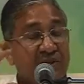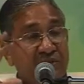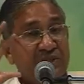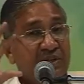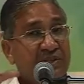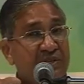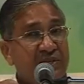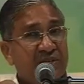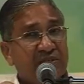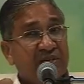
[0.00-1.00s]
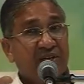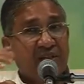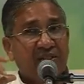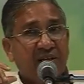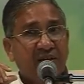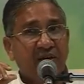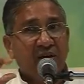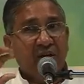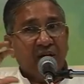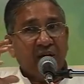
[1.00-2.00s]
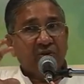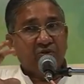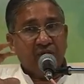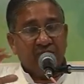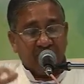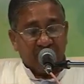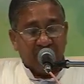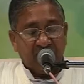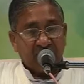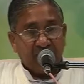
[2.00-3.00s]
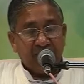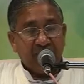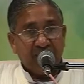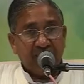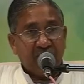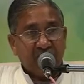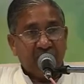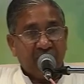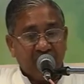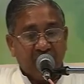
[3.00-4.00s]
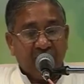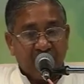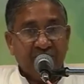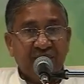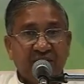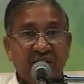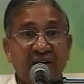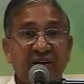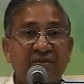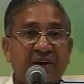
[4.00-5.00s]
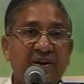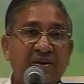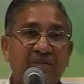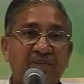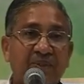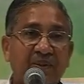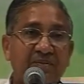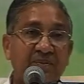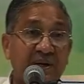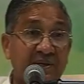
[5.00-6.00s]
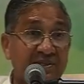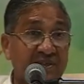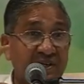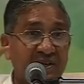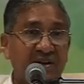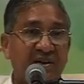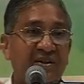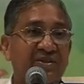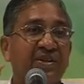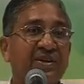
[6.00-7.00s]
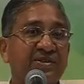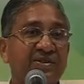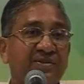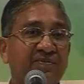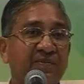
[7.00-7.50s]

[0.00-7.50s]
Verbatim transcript: These are, this is a subtle thing. Actually, we can't compare on the physical level, but subtle things.